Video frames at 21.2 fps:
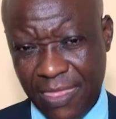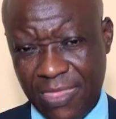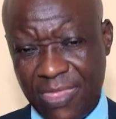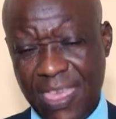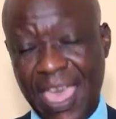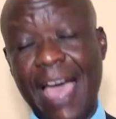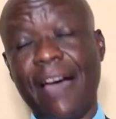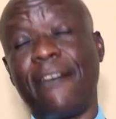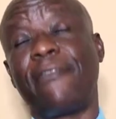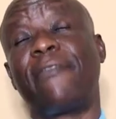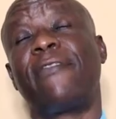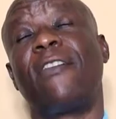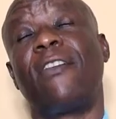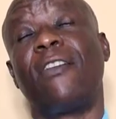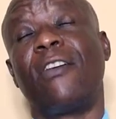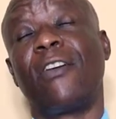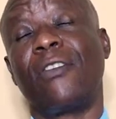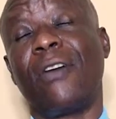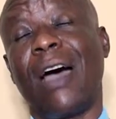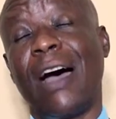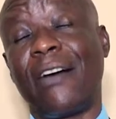
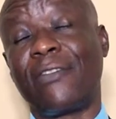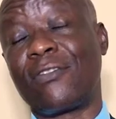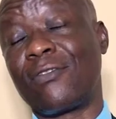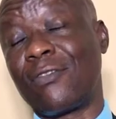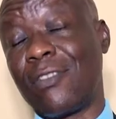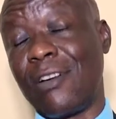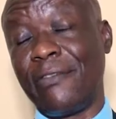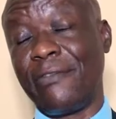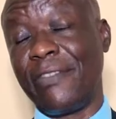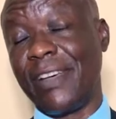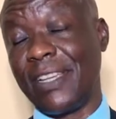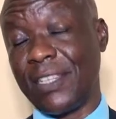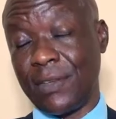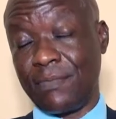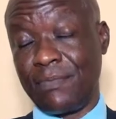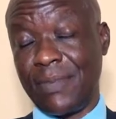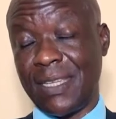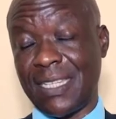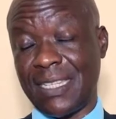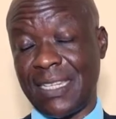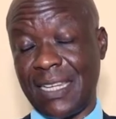Therefore, you have to convince
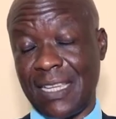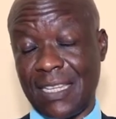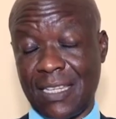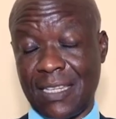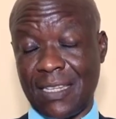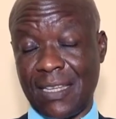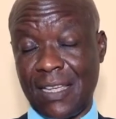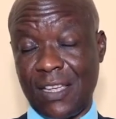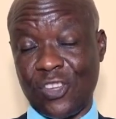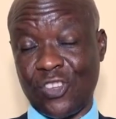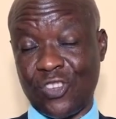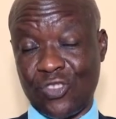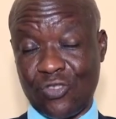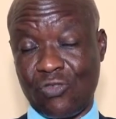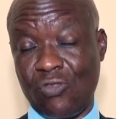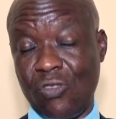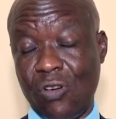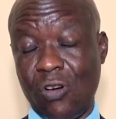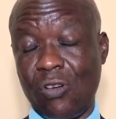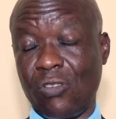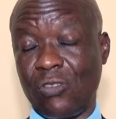business
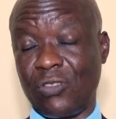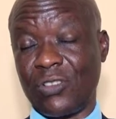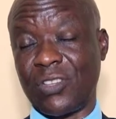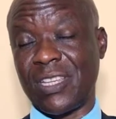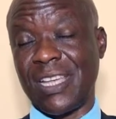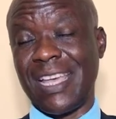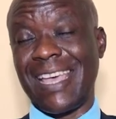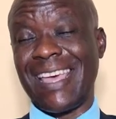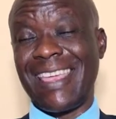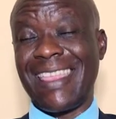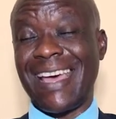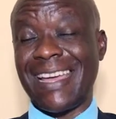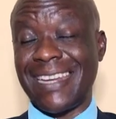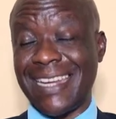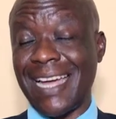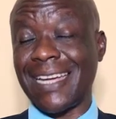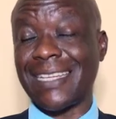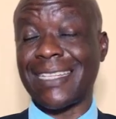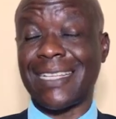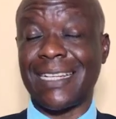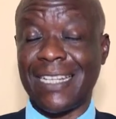schools that
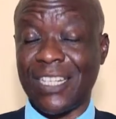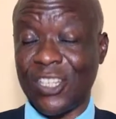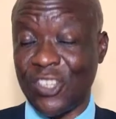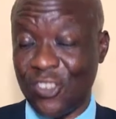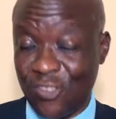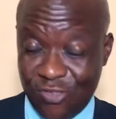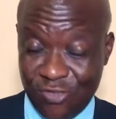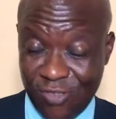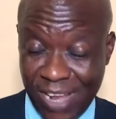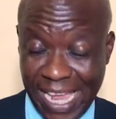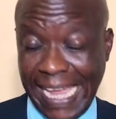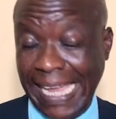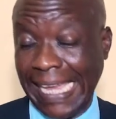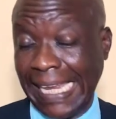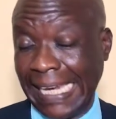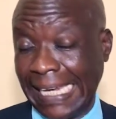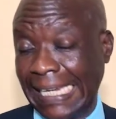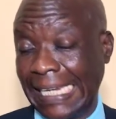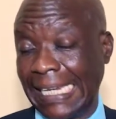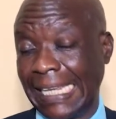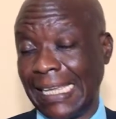actually
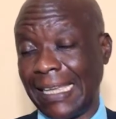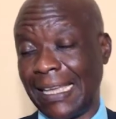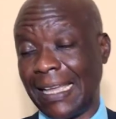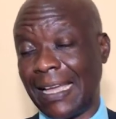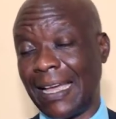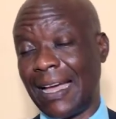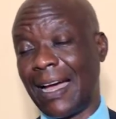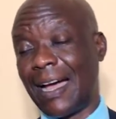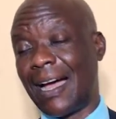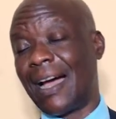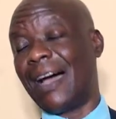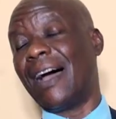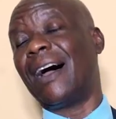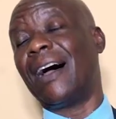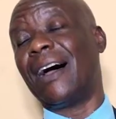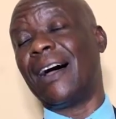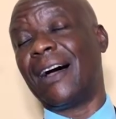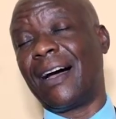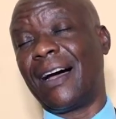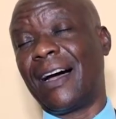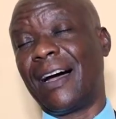train,
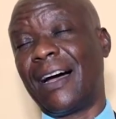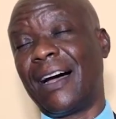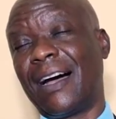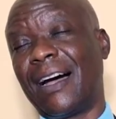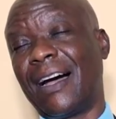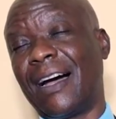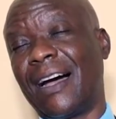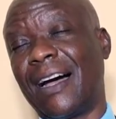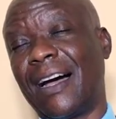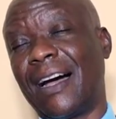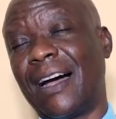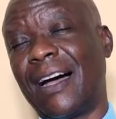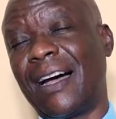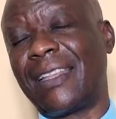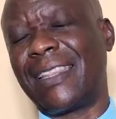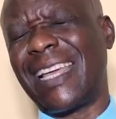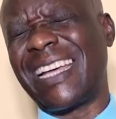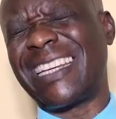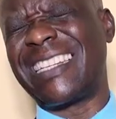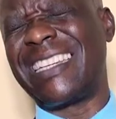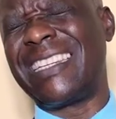
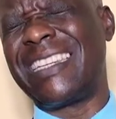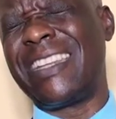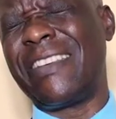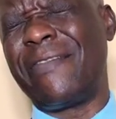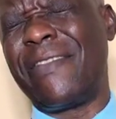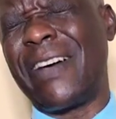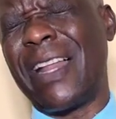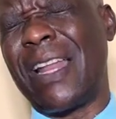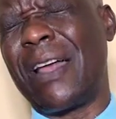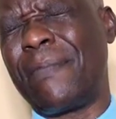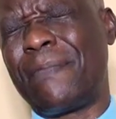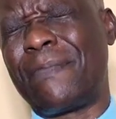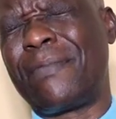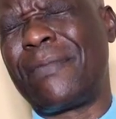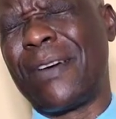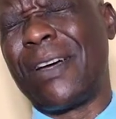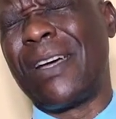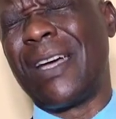that develop